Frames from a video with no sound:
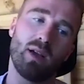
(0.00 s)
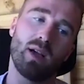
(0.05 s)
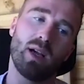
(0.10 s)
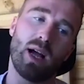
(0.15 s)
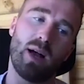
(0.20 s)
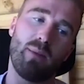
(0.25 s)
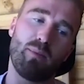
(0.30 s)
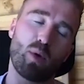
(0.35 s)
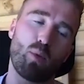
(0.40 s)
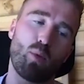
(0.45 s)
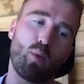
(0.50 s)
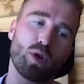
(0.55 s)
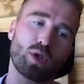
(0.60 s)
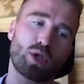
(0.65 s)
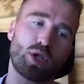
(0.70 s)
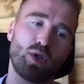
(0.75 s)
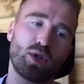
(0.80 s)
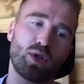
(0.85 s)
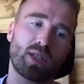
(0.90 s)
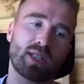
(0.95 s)
Um, what
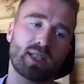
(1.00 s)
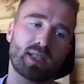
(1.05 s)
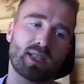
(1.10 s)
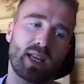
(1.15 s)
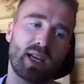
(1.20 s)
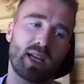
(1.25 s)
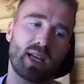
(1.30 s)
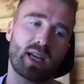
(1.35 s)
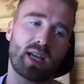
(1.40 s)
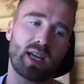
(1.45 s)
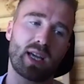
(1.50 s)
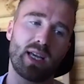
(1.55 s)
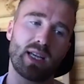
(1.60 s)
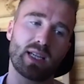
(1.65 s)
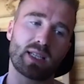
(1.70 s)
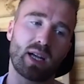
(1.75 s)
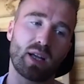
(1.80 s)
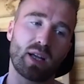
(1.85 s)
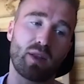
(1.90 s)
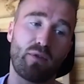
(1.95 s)
do you think
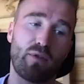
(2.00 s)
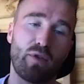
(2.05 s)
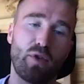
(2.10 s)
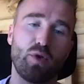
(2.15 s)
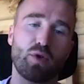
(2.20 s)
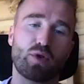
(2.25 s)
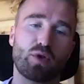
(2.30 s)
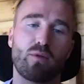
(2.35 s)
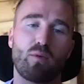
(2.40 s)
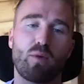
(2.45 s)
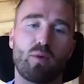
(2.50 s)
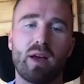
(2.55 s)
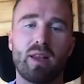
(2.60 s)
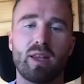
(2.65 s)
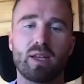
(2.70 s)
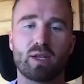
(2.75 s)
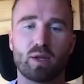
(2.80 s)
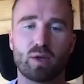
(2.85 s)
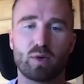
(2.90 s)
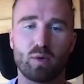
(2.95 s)
is like the future of where
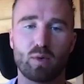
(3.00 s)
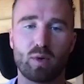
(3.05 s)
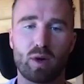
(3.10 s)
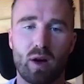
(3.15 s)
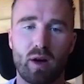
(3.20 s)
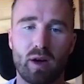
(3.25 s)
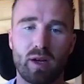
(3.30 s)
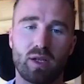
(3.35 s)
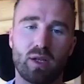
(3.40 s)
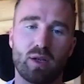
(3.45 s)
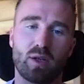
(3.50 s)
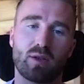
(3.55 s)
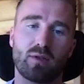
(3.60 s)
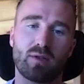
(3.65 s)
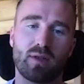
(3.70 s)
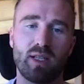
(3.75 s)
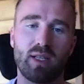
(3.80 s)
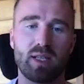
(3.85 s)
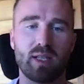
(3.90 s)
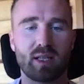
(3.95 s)
this is all going to? Because
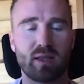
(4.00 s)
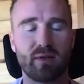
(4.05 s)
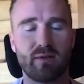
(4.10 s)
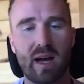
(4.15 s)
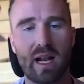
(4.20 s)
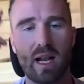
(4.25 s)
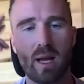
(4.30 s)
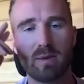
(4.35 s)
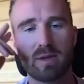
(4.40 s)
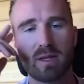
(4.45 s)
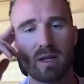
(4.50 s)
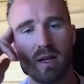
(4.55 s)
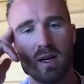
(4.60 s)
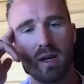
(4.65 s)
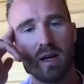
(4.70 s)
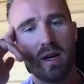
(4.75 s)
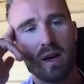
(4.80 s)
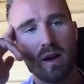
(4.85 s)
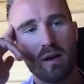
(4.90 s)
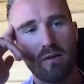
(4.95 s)
obviously this has developed
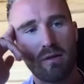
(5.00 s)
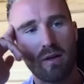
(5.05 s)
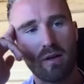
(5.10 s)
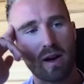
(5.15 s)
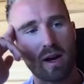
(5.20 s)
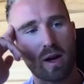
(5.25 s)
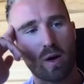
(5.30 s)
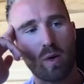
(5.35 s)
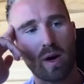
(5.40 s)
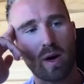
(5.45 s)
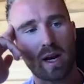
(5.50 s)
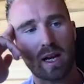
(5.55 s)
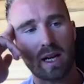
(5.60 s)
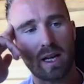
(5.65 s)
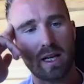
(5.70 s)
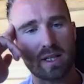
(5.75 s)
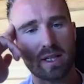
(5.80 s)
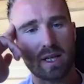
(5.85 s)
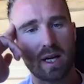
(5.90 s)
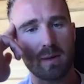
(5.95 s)
very quickly
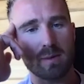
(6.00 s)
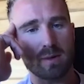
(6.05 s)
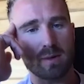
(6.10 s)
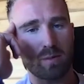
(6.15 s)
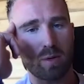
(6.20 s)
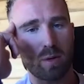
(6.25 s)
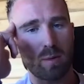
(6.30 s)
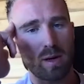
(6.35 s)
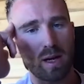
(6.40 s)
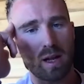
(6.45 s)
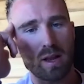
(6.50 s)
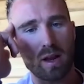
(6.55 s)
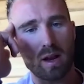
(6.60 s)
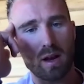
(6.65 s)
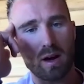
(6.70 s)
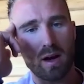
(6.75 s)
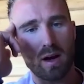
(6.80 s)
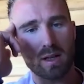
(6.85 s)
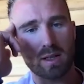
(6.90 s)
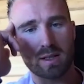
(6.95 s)
in terms of probably like the
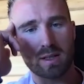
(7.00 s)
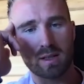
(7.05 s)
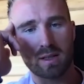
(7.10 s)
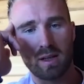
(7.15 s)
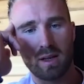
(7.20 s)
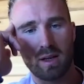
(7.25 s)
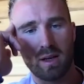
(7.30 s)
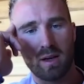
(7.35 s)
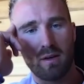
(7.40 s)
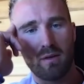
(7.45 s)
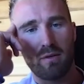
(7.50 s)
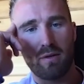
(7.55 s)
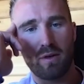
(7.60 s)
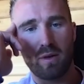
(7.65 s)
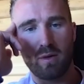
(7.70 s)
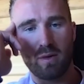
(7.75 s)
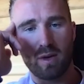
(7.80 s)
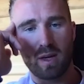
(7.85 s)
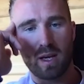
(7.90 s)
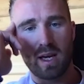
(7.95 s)
last
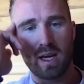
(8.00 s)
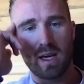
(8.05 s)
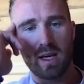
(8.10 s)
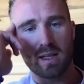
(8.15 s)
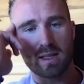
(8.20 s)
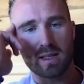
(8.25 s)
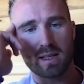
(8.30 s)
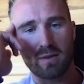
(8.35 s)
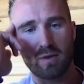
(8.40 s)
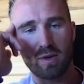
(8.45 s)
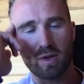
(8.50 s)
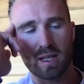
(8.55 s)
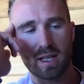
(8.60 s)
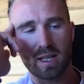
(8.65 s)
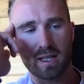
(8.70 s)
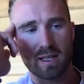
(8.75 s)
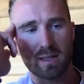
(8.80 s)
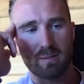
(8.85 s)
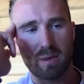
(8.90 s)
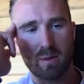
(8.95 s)
few years. Like if you said
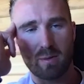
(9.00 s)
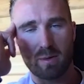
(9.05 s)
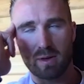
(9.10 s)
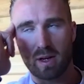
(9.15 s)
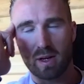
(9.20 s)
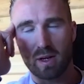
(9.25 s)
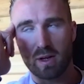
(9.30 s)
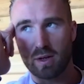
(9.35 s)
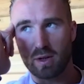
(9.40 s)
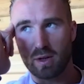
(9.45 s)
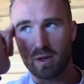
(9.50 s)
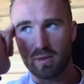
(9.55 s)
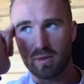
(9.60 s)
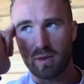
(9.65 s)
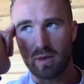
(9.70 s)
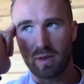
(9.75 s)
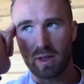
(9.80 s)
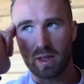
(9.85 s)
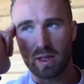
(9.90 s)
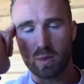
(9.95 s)
people like you could do this
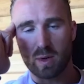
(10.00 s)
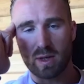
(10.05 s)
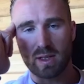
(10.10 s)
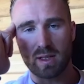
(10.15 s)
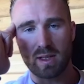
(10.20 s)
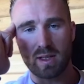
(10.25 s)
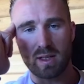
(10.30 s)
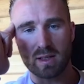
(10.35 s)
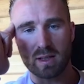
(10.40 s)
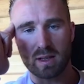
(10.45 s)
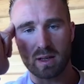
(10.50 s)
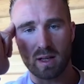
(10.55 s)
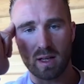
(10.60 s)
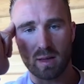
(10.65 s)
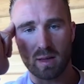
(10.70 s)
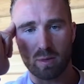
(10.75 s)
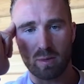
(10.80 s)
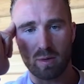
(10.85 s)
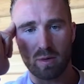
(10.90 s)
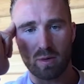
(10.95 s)
15, 20 years ago,
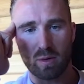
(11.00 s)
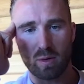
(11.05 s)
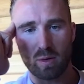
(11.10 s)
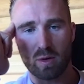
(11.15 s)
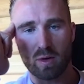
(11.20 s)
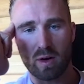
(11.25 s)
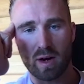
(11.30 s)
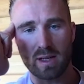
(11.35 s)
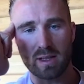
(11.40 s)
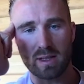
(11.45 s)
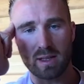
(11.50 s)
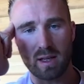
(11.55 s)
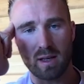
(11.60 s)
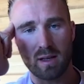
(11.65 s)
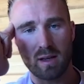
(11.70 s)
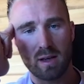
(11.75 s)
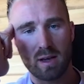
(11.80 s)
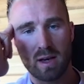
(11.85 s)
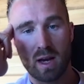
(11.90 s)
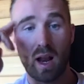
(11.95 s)
they'd probably think you're crazy.
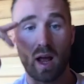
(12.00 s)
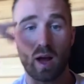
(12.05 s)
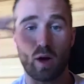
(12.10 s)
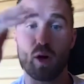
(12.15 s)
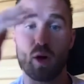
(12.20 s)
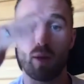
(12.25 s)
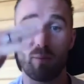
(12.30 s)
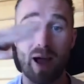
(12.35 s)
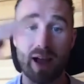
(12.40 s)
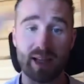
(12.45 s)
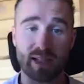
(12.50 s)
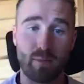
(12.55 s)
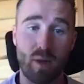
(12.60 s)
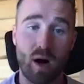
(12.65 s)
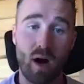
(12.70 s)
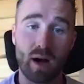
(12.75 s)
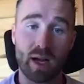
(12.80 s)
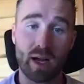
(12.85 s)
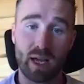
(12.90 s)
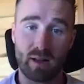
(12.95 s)
Like on a mass yeah.
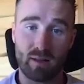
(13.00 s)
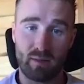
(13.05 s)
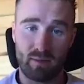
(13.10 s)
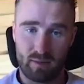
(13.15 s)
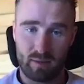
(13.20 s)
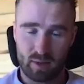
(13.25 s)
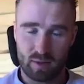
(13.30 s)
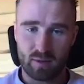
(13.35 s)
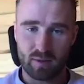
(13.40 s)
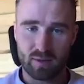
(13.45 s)
market sort